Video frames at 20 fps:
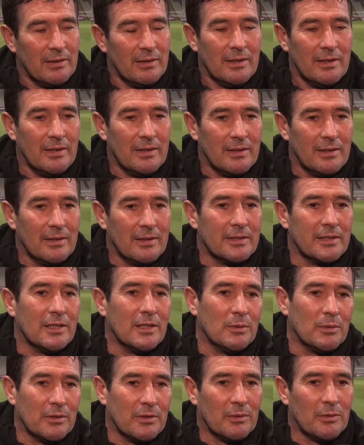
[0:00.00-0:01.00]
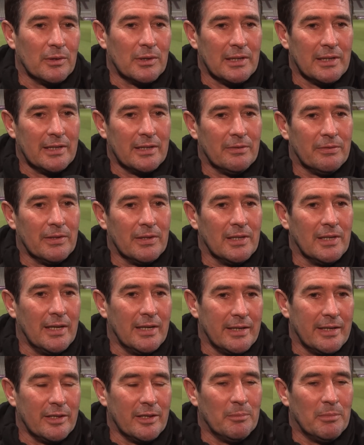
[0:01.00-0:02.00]
Uh, you know, we got them cleared off the
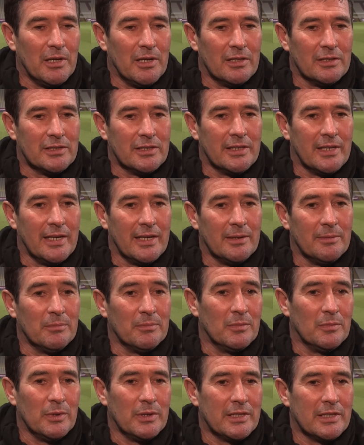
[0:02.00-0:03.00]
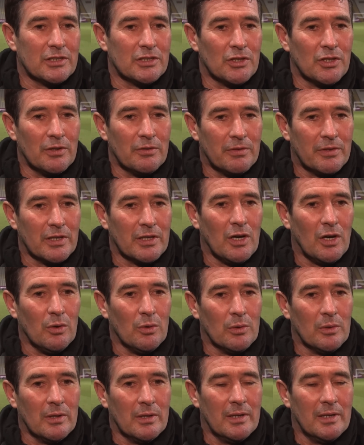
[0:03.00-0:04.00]
line, hit the bar today, and we deserve the
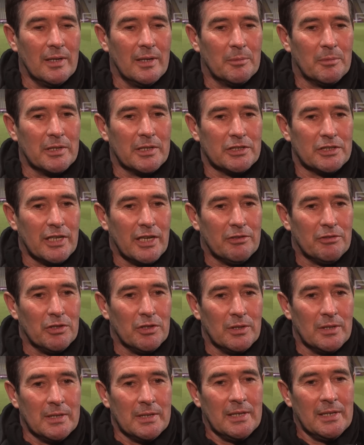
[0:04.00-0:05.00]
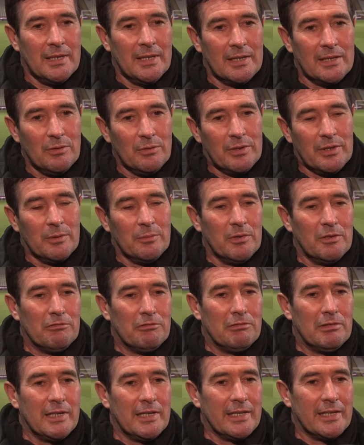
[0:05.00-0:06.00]
goal. Uh, but in general, I don't think we are
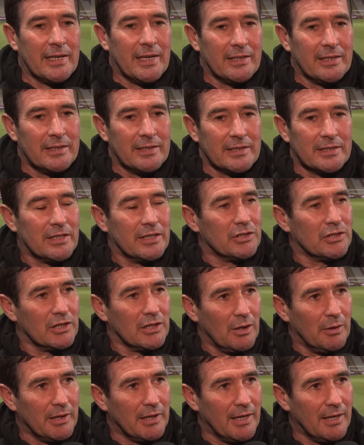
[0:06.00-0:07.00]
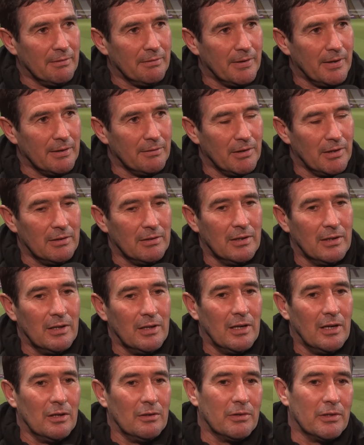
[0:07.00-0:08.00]
really getting a decision going our favour
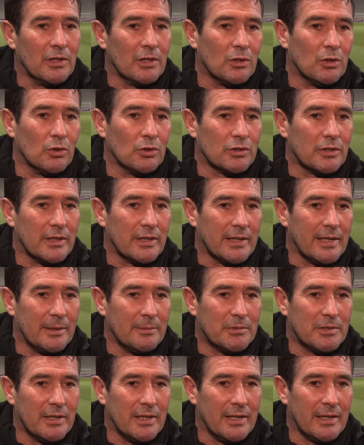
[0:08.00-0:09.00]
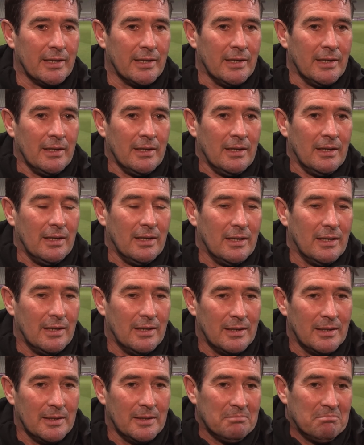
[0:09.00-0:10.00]
uh, over the course of the game today.
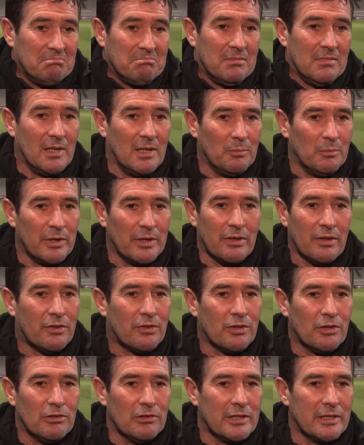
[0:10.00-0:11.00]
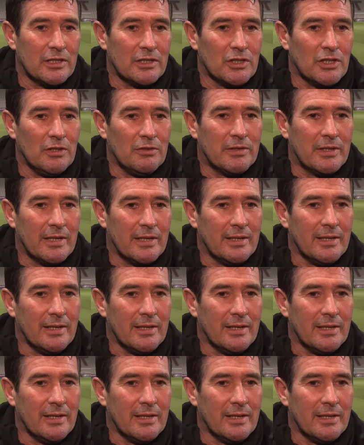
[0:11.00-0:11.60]
Uh, and we thoroughly deserved it.